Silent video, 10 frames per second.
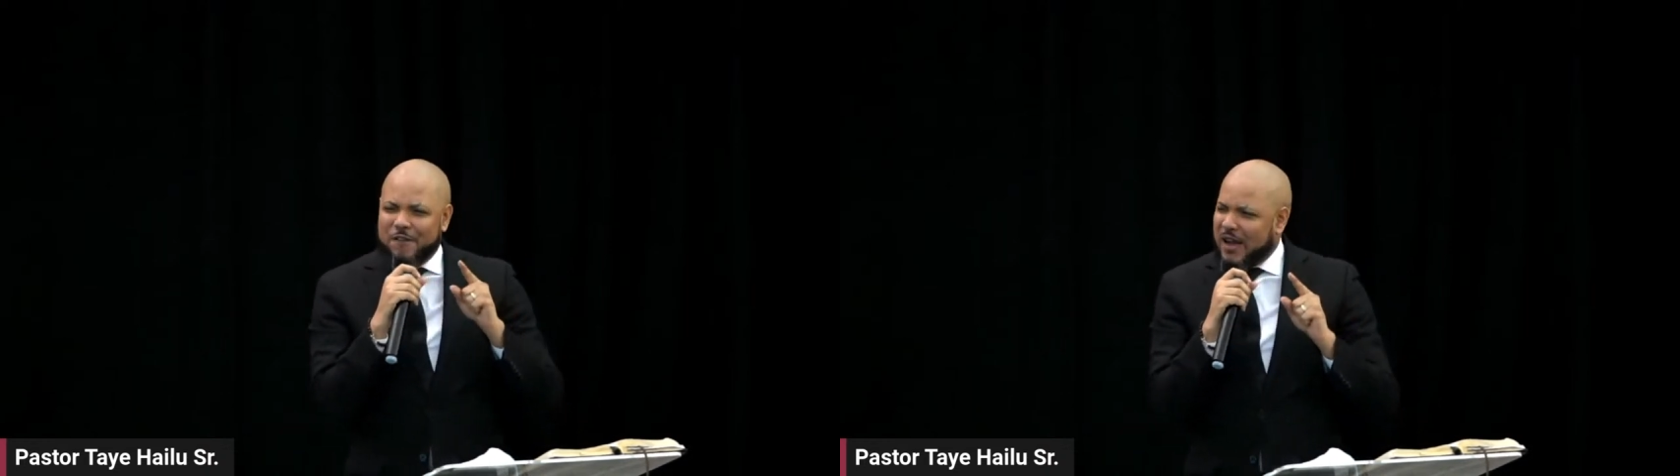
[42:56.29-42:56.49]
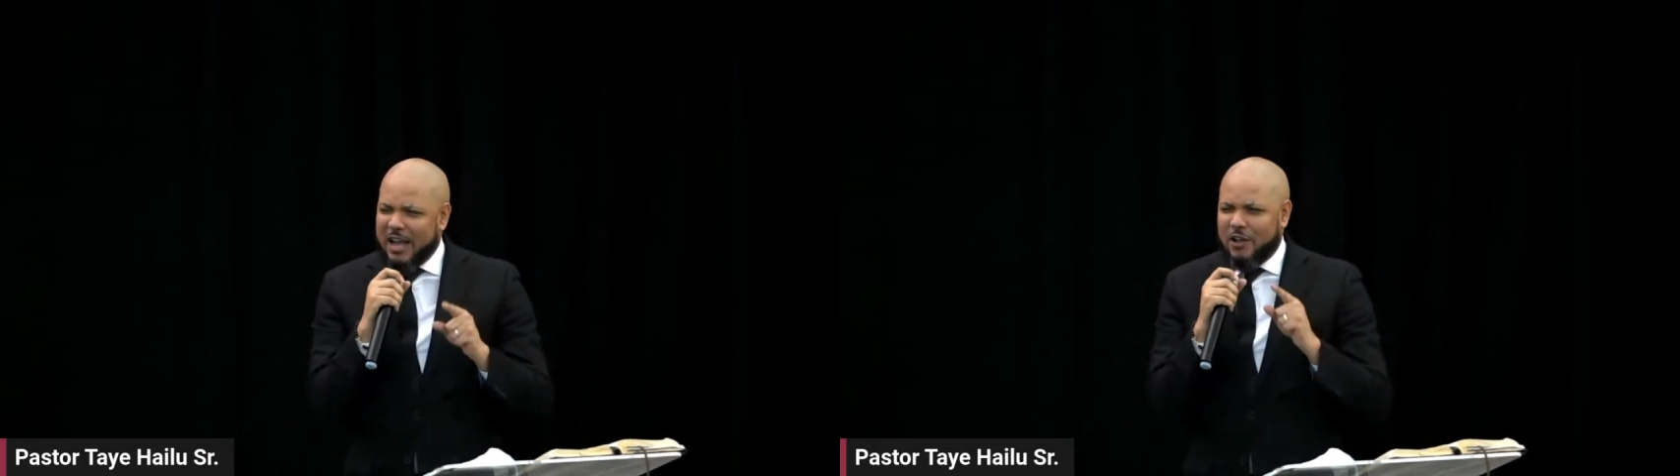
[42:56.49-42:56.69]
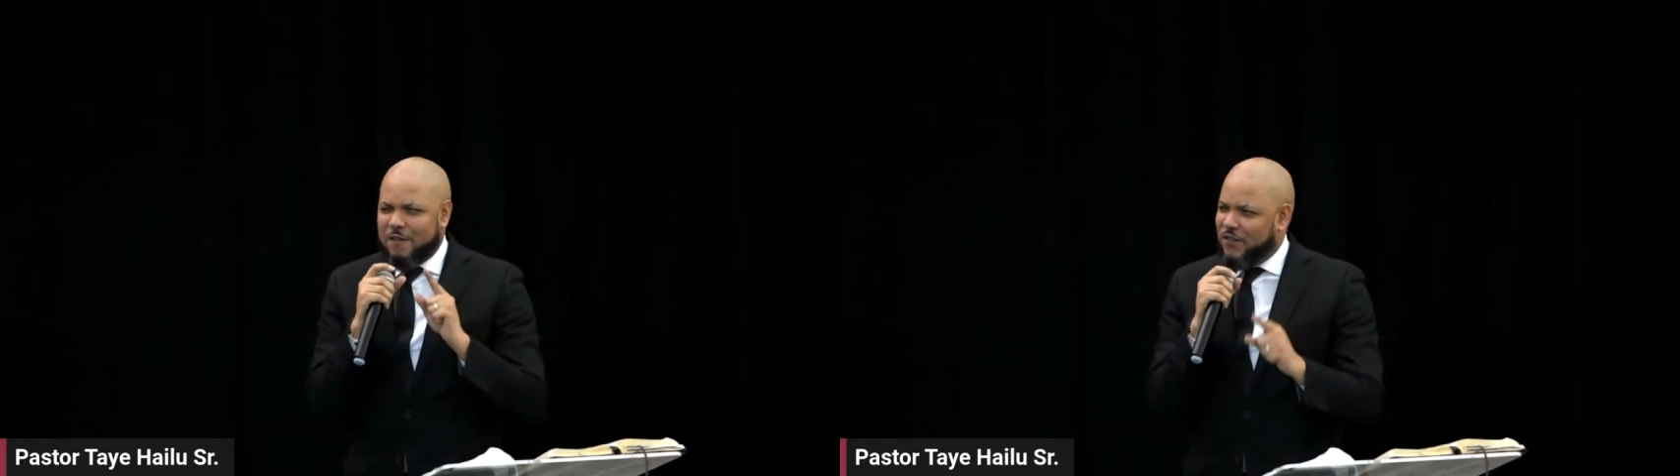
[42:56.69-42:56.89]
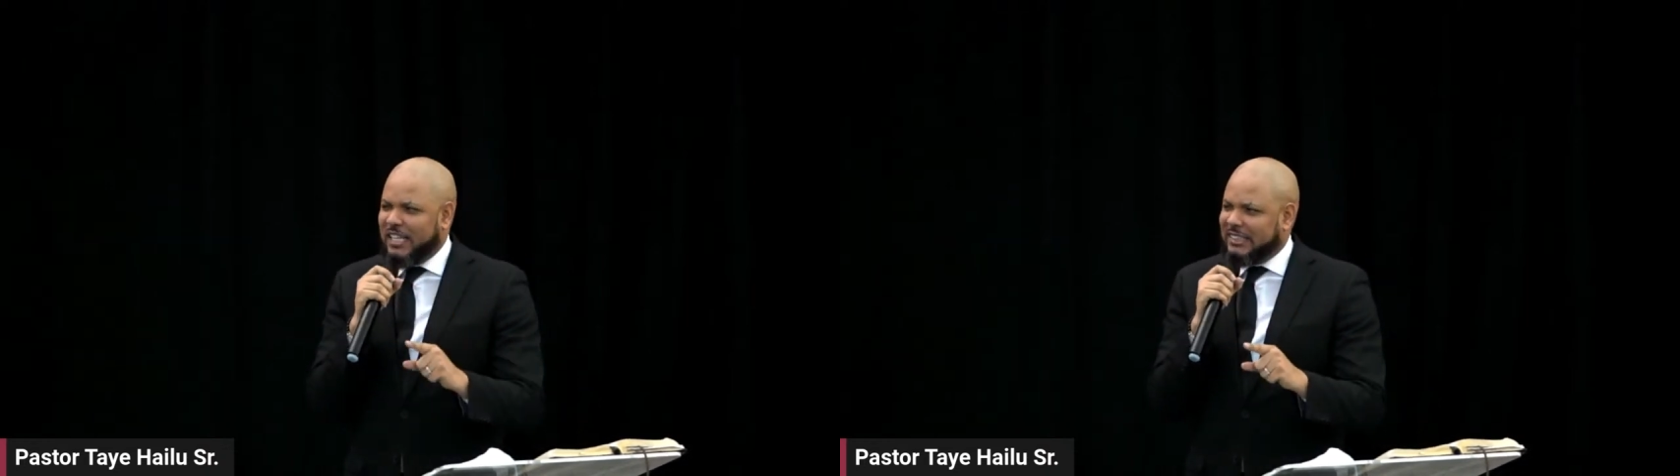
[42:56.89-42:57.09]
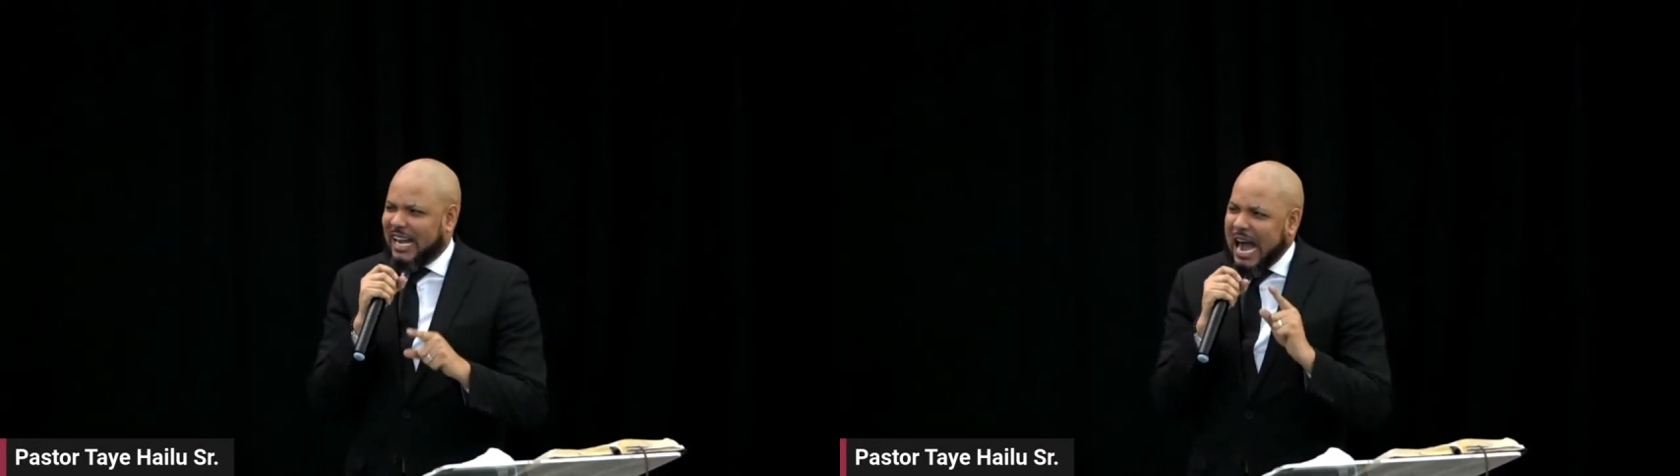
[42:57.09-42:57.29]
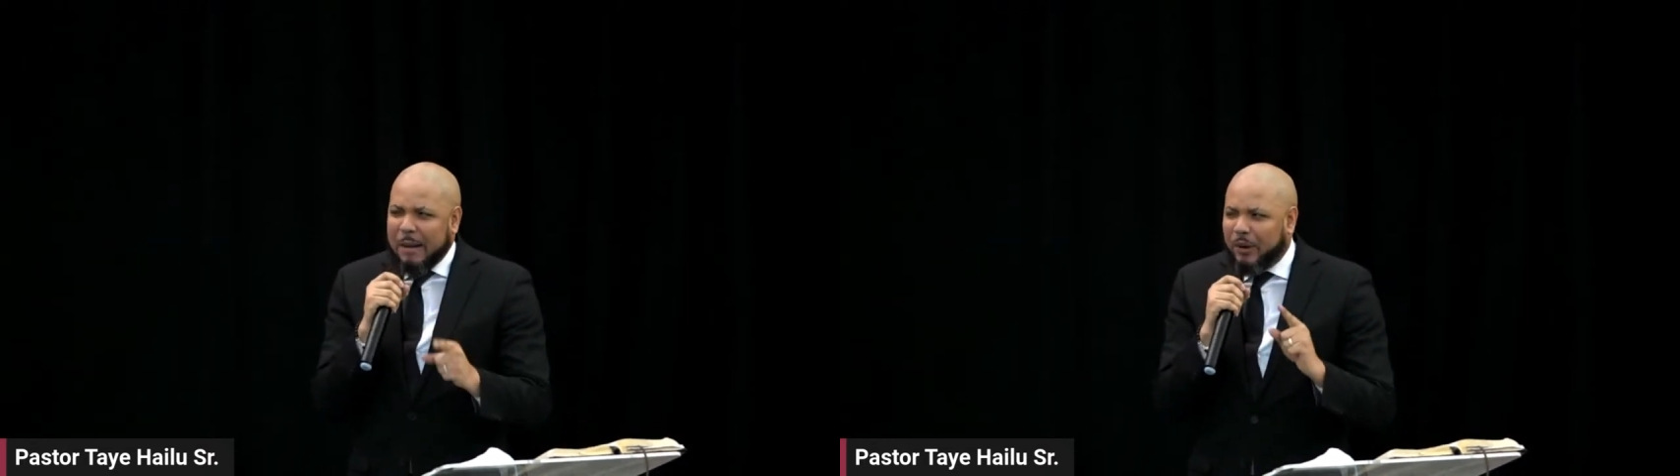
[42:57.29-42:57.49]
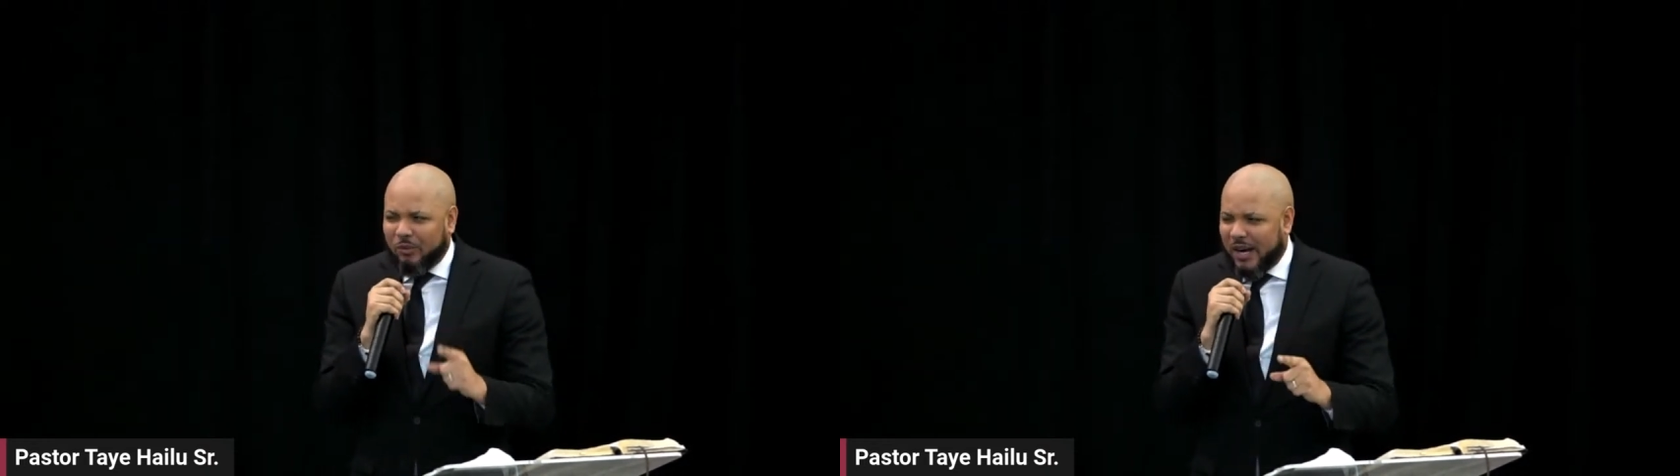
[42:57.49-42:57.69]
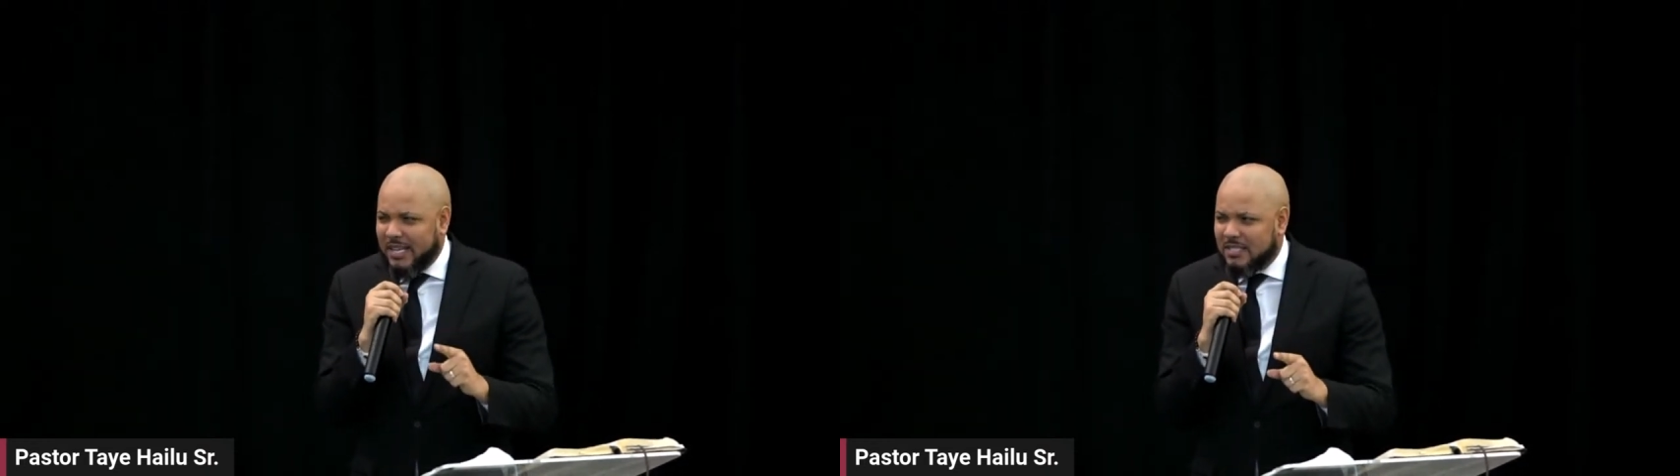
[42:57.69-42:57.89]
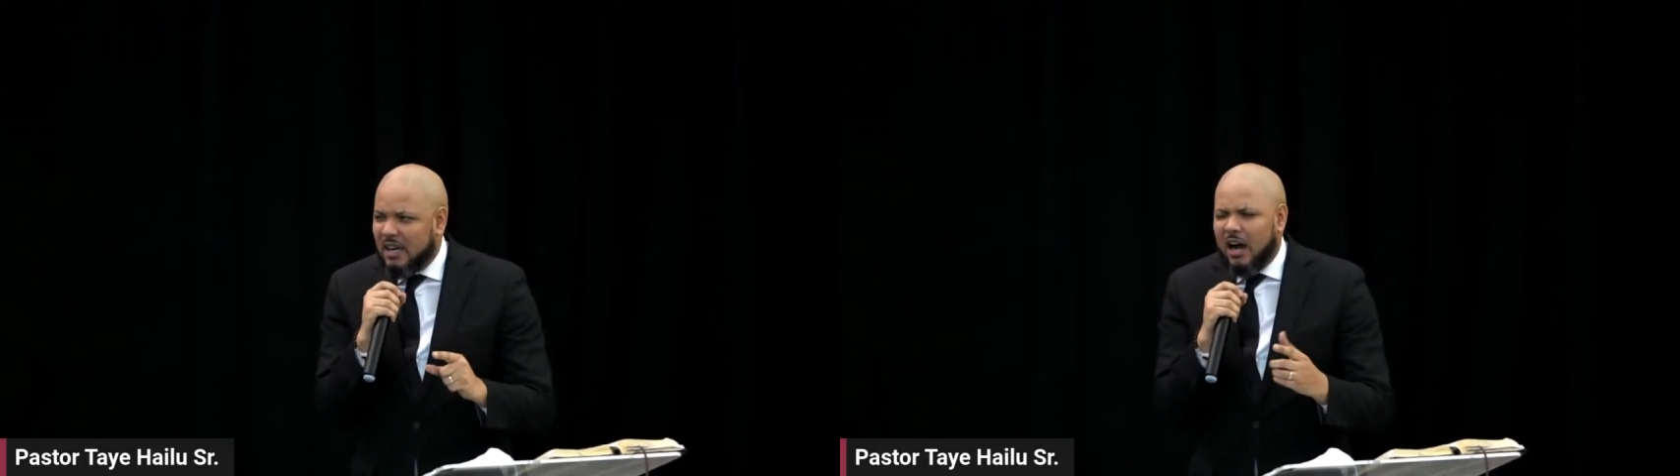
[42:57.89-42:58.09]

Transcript: how your flesh operates